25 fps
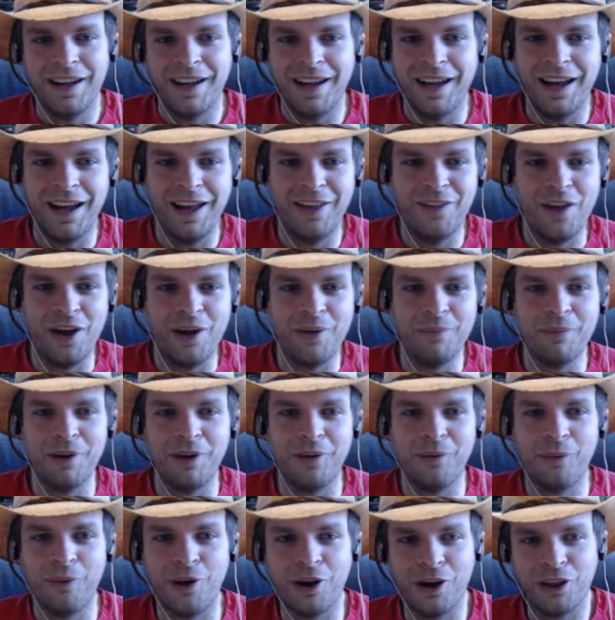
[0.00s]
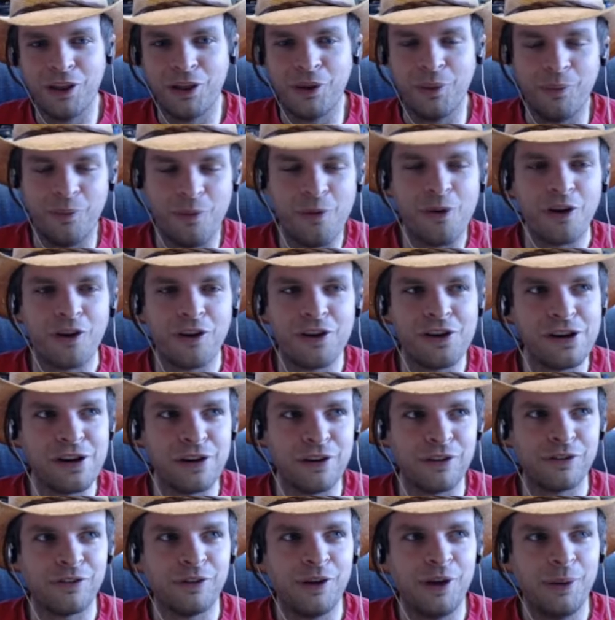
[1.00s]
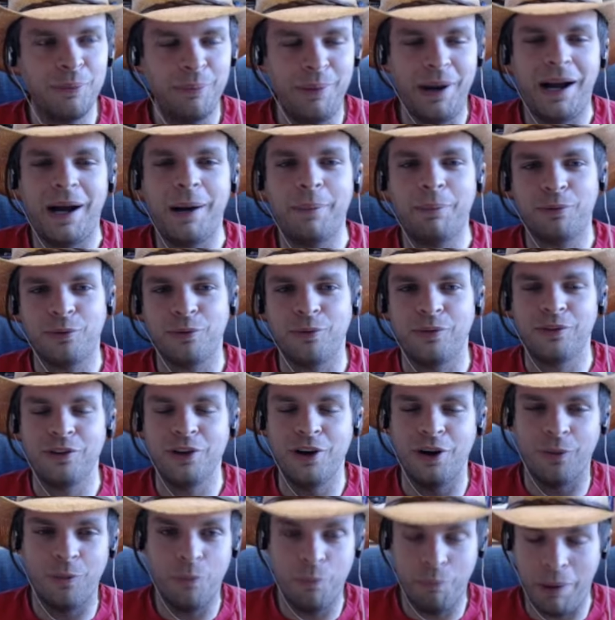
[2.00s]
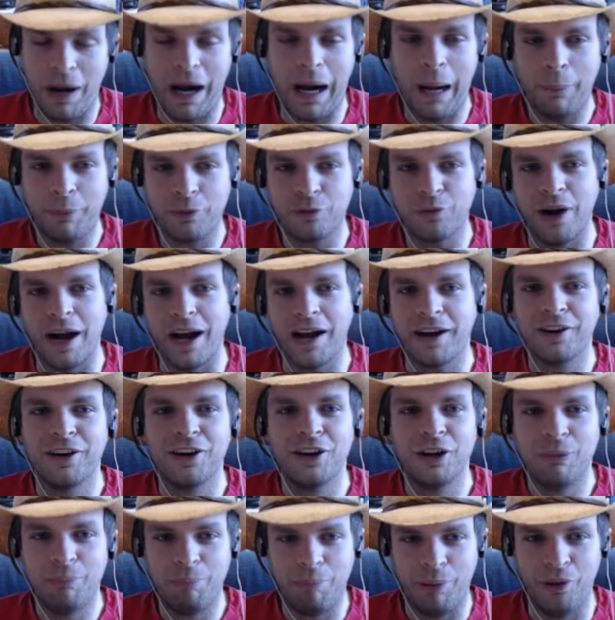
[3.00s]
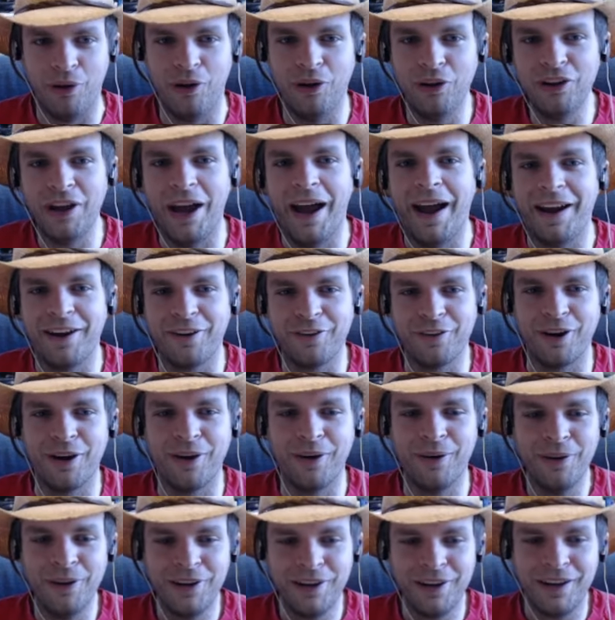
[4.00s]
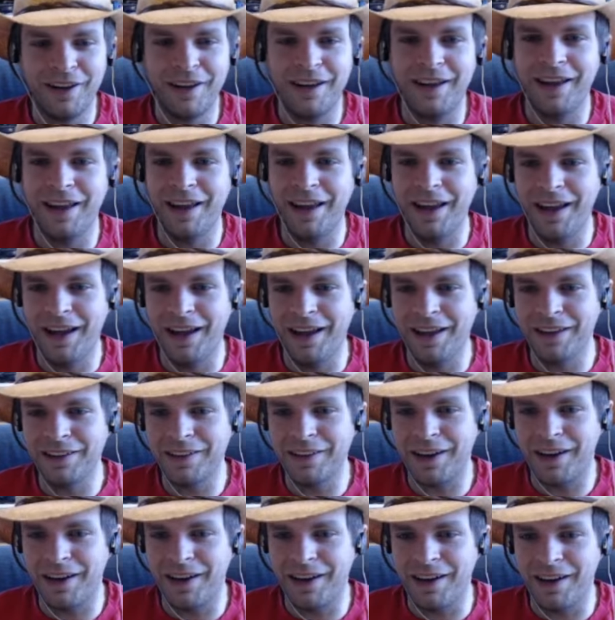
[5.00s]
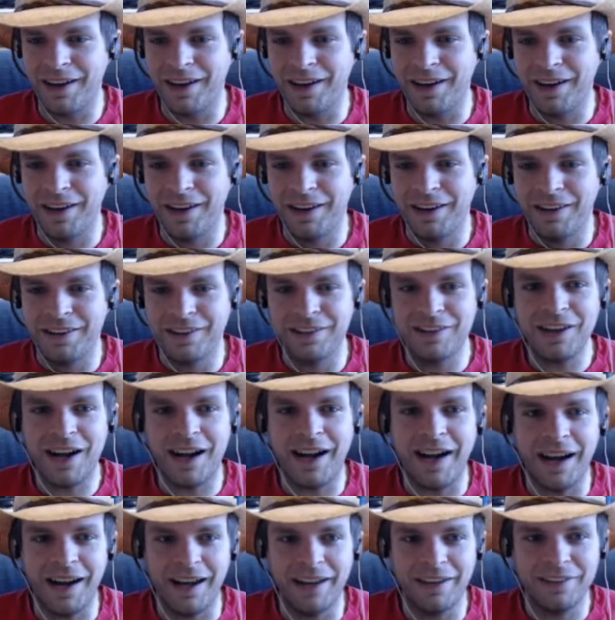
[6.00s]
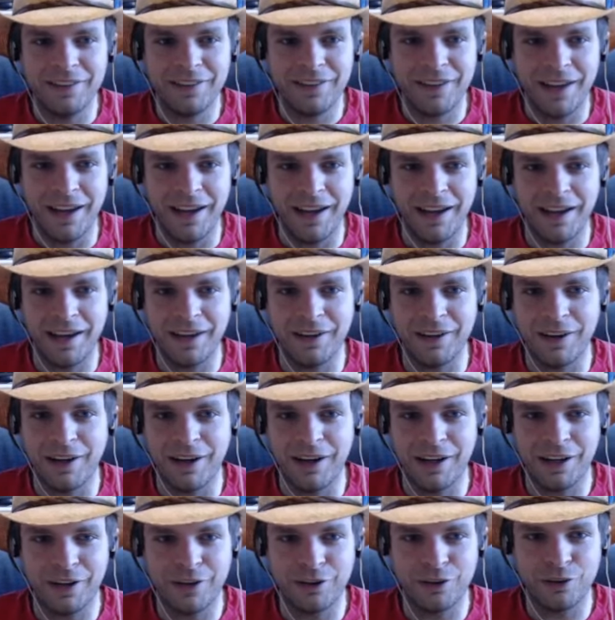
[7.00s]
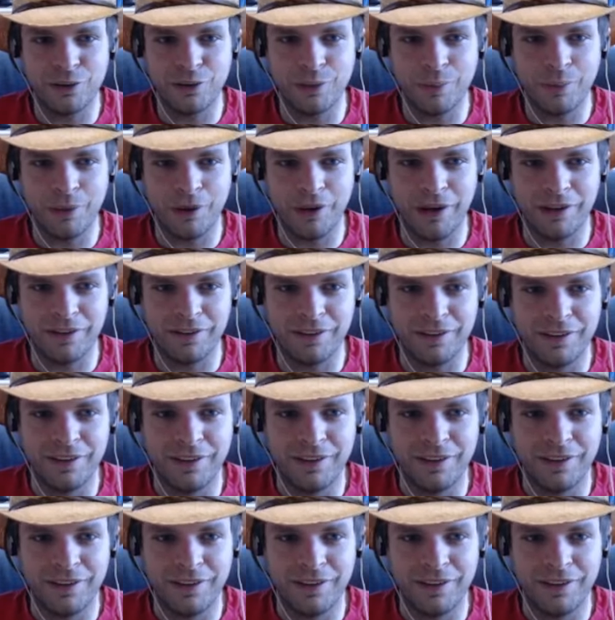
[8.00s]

And then one of the warriors popped wreck, pulled aggro, and died. Hang on, I gotta do the boss.